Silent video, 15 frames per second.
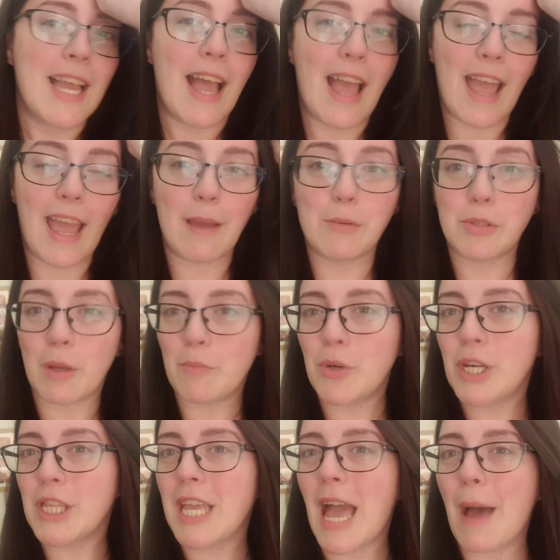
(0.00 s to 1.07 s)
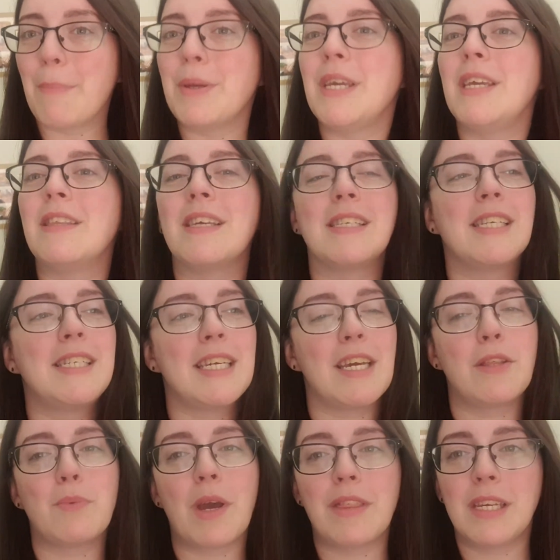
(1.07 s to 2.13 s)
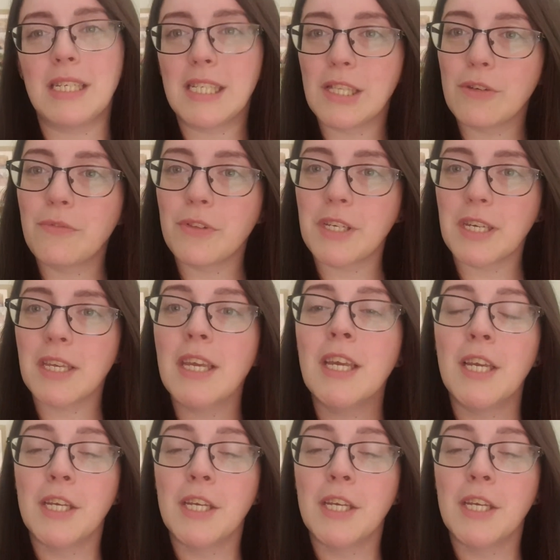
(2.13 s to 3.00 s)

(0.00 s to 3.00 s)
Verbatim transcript: Um, so I'm really happy that today the weather is lovely.